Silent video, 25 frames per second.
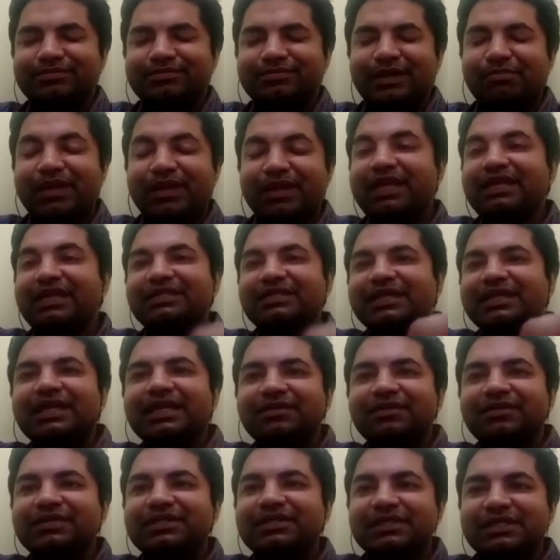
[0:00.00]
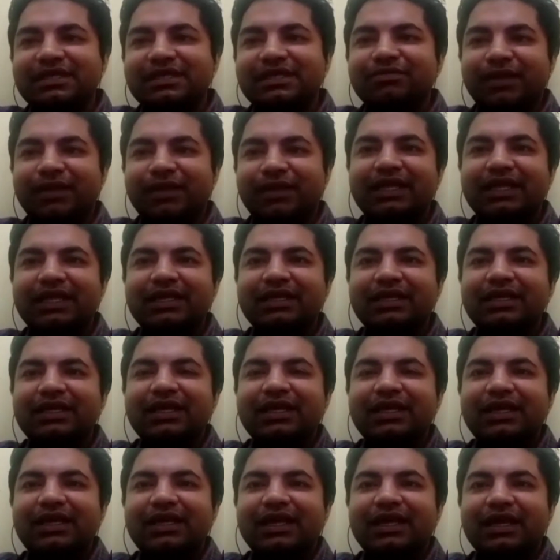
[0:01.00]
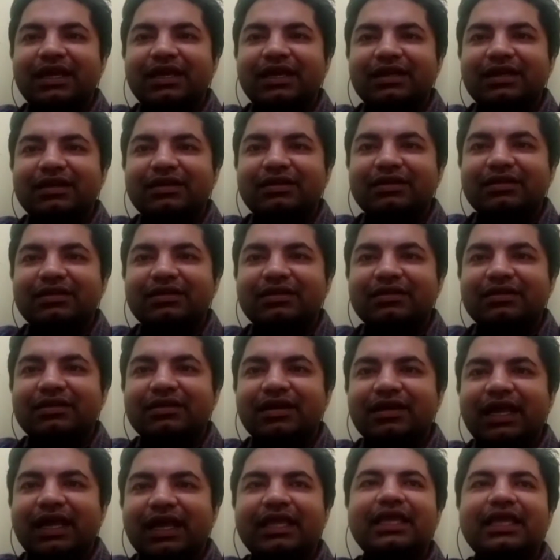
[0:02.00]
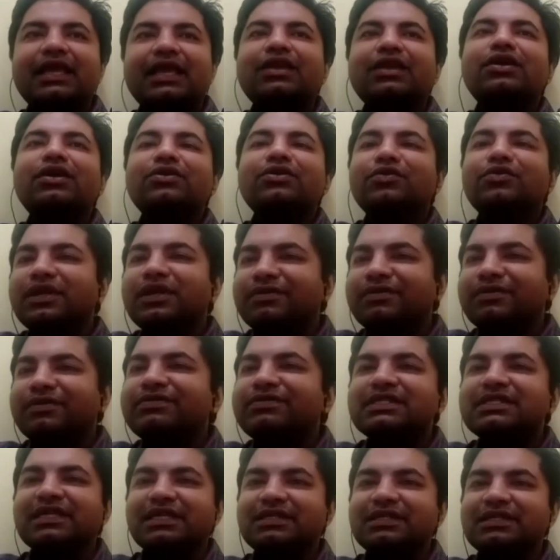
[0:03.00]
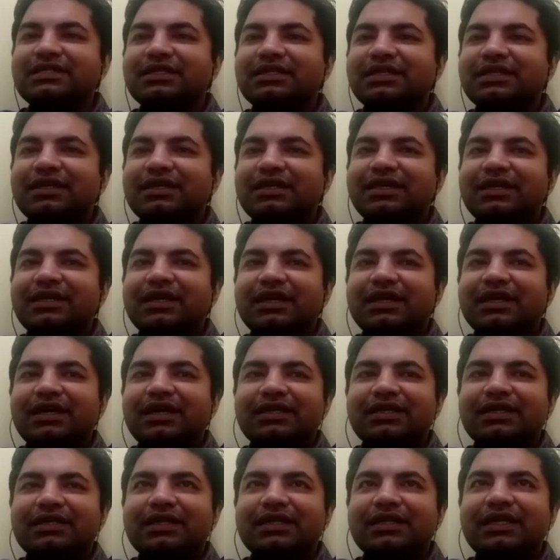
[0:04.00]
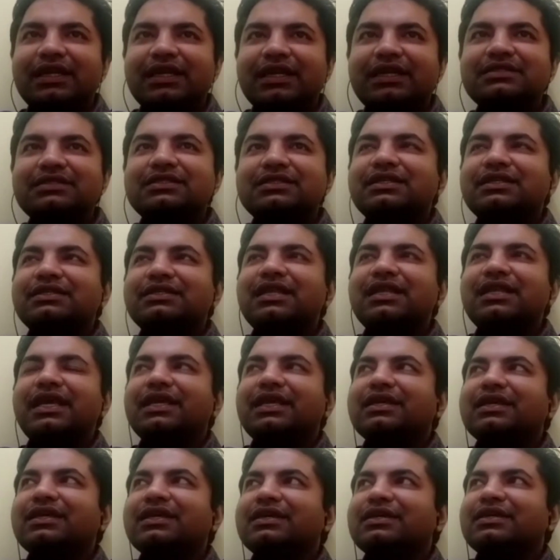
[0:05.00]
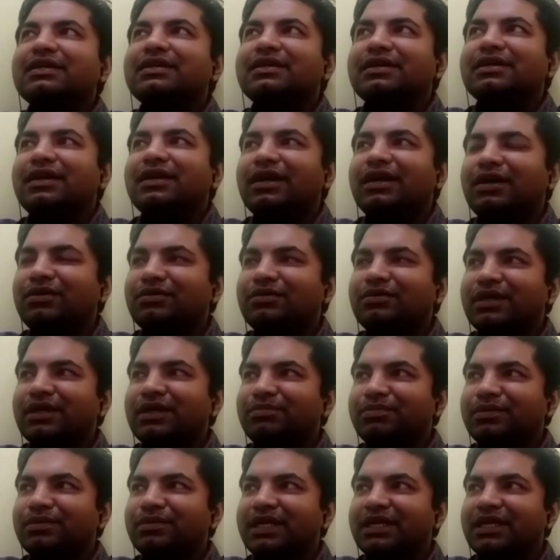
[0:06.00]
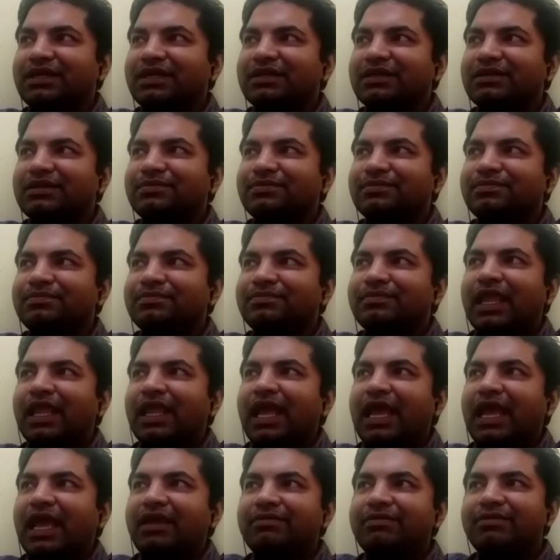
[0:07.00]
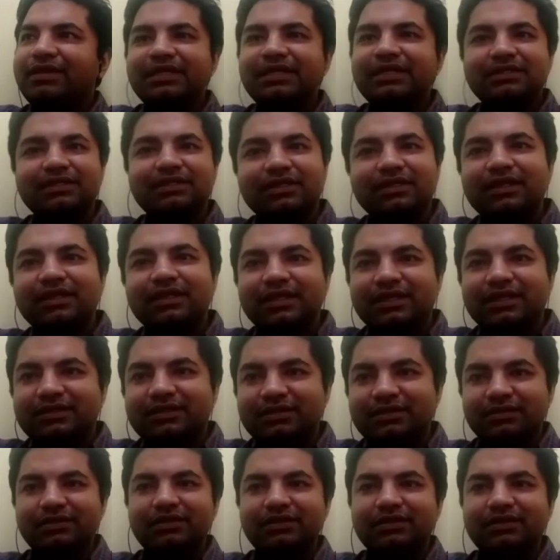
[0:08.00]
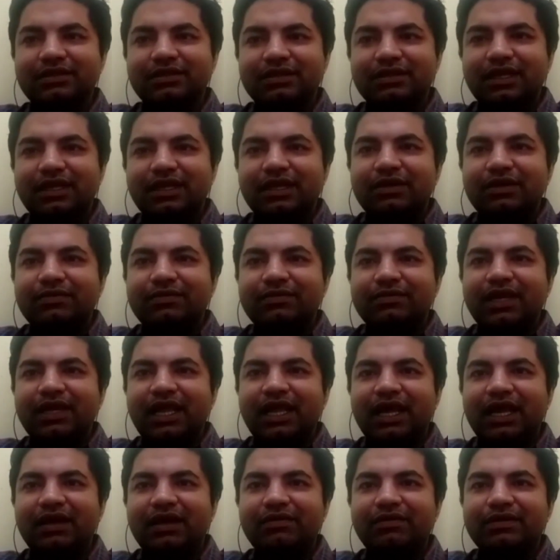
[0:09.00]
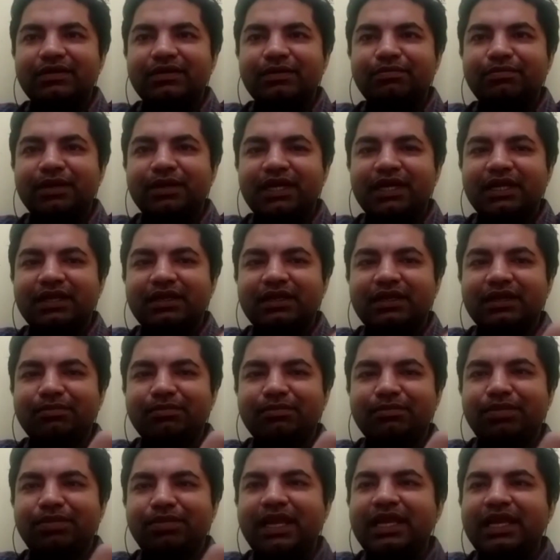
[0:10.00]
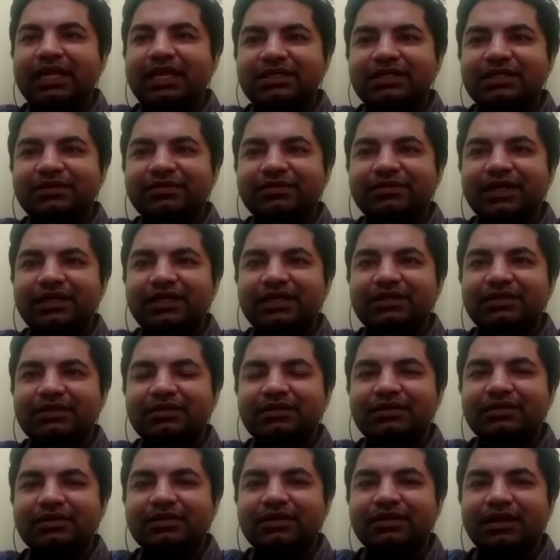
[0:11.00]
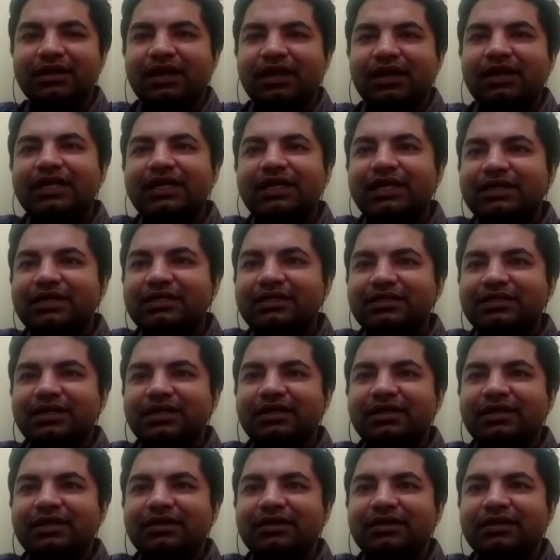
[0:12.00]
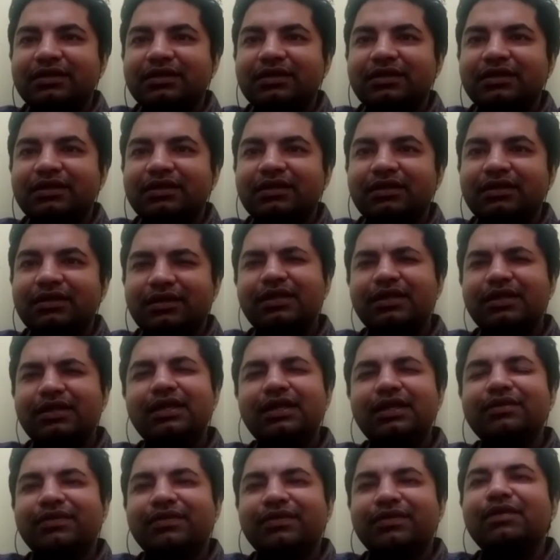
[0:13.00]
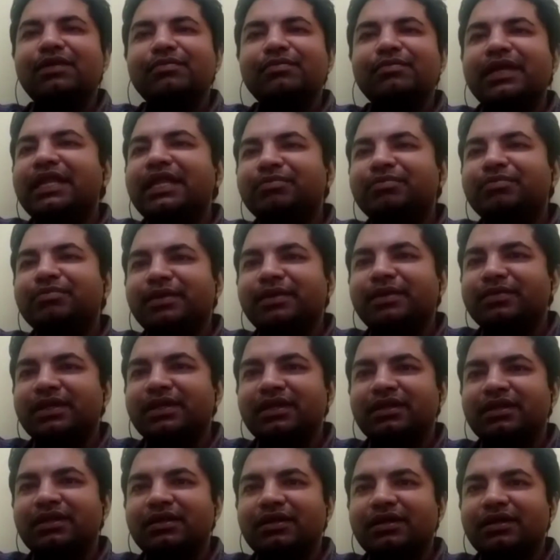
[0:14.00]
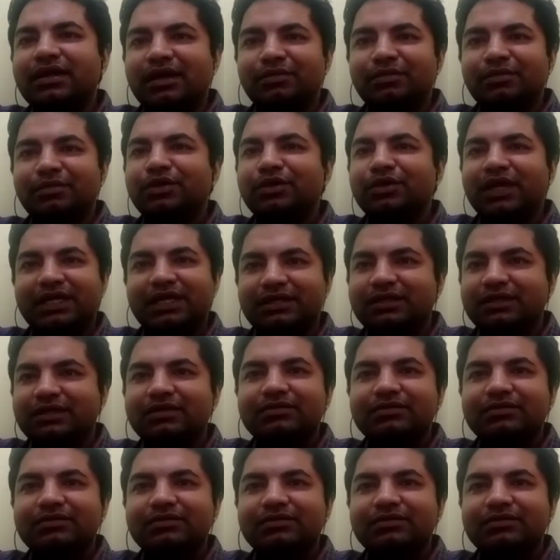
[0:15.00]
amazing individuals I've met, and I cannot overemphasize. It's like how do I put it? Every generation will have a particular place where the nutheads and really well-meaning people come together.